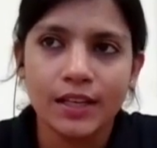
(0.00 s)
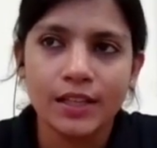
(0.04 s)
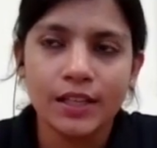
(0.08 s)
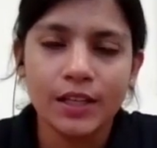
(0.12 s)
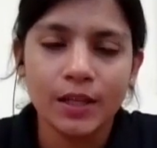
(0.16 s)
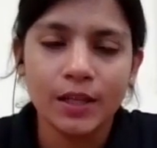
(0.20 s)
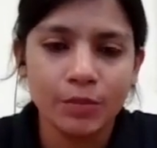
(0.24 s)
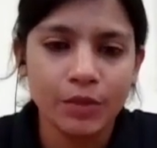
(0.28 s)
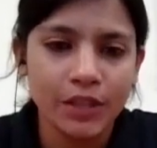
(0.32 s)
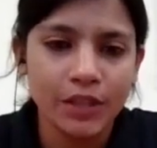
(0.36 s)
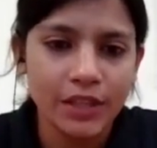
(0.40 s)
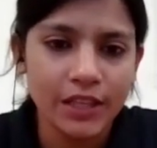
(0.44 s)

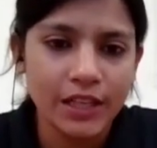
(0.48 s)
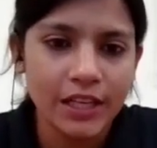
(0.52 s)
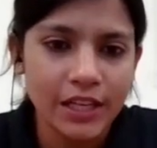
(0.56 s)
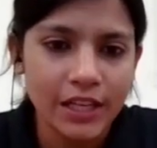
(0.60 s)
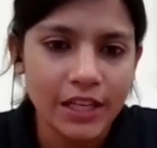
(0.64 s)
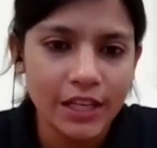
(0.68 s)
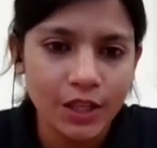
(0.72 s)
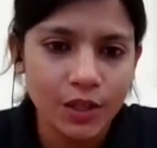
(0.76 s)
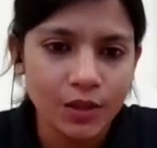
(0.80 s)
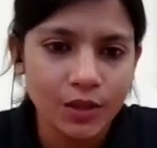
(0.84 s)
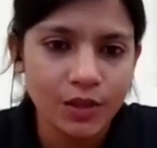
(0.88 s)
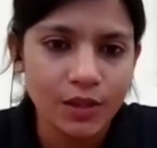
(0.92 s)

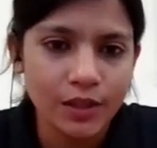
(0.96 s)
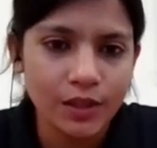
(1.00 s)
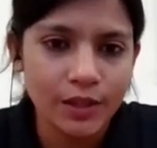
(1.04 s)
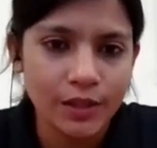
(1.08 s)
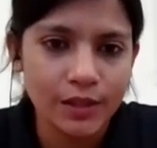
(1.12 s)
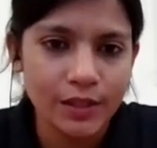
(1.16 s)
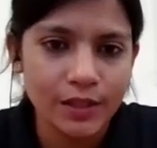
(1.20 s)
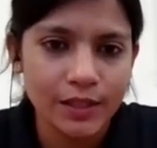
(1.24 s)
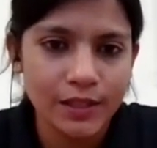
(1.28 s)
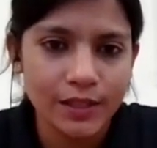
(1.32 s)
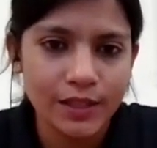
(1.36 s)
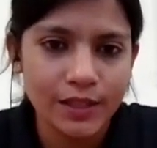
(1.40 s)
communicating
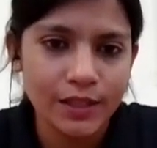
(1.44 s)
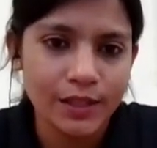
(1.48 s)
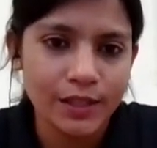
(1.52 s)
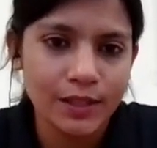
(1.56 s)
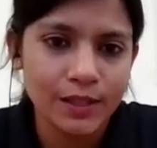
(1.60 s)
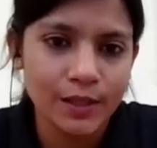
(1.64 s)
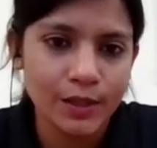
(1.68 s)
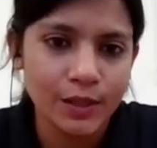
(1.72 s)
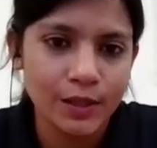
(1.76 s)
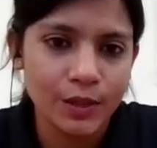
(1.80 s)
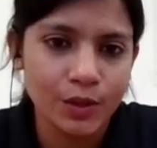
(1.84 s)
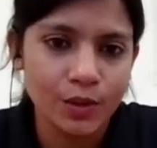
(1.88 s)

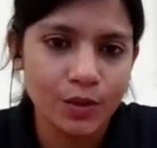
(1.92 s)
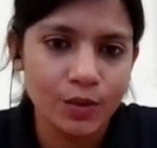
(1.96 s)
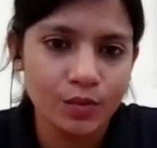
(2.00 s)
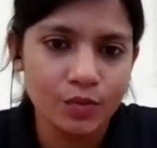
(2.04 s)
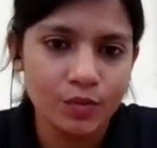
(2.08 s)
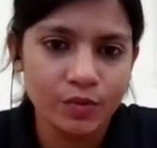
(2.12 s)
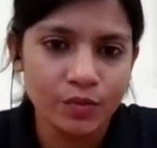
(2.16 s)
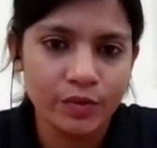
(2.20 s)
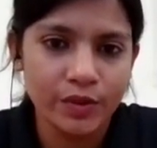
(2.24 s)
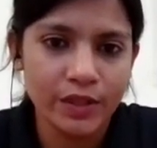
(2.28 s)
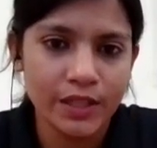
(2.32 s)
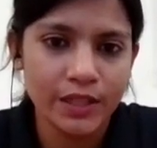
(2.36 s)

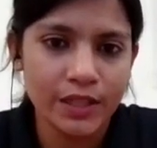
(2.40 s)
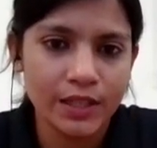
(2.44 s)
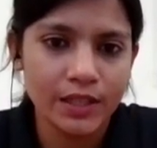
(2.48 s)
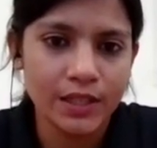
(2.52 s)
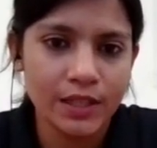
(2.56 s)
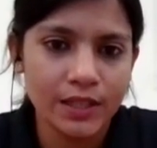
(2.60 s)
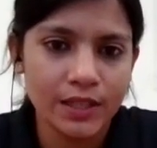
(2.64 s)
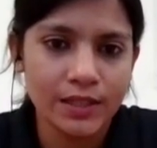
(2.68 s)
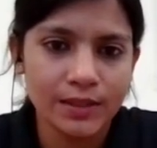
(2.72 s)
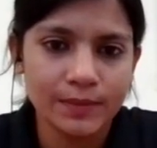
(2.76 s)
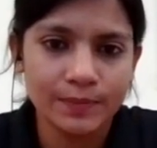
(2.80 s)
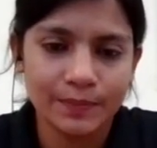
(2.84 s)

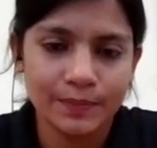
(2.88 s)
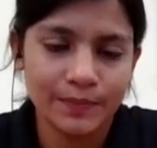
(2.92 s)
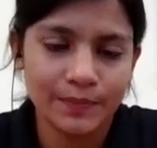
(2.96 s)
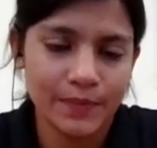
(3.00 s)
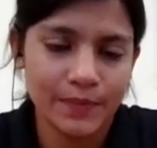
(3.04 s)
via